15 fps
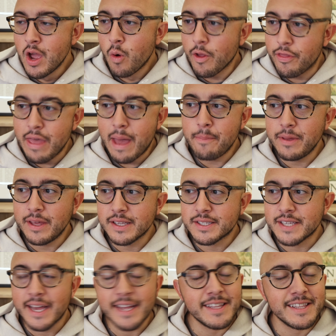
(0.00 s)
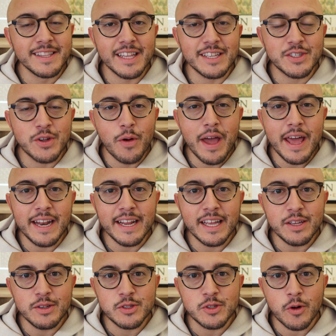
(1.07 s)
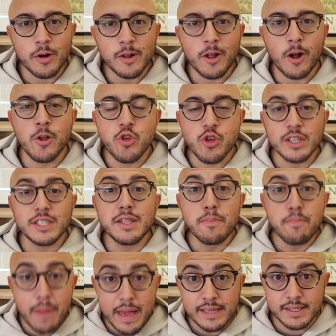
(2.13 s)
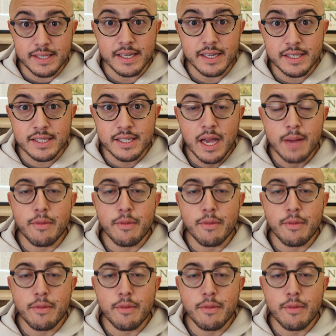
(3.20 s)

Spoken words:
With that being said, let's go ahead and get you started on just the basics